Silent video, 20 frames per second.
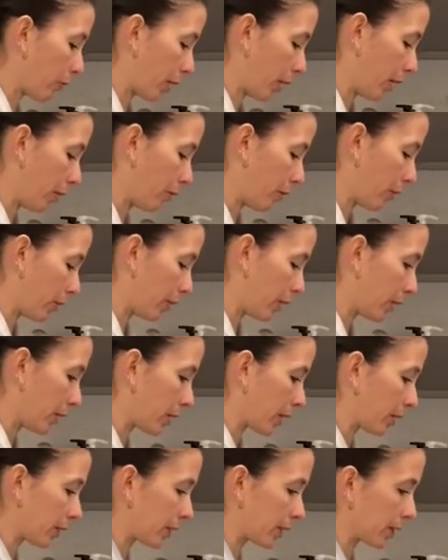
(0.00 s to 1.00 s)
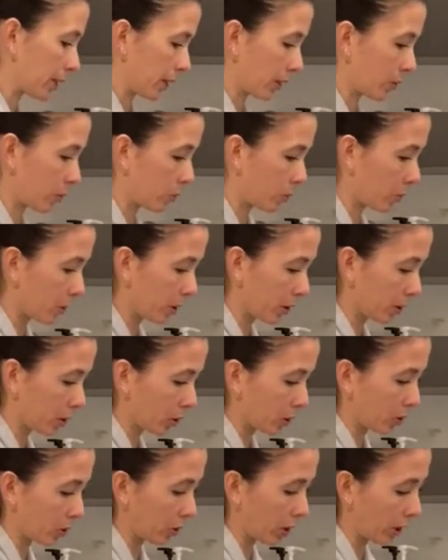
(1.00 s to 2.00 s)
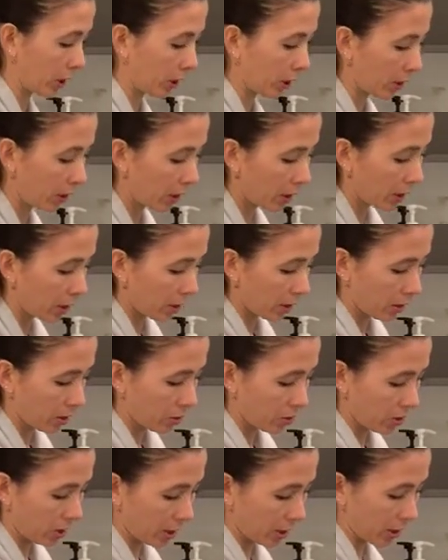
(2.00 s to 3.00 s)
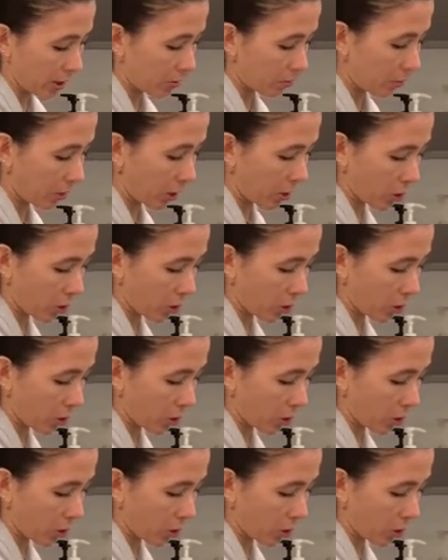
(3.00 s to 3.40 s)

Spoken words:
everything, and the second one is gonna just make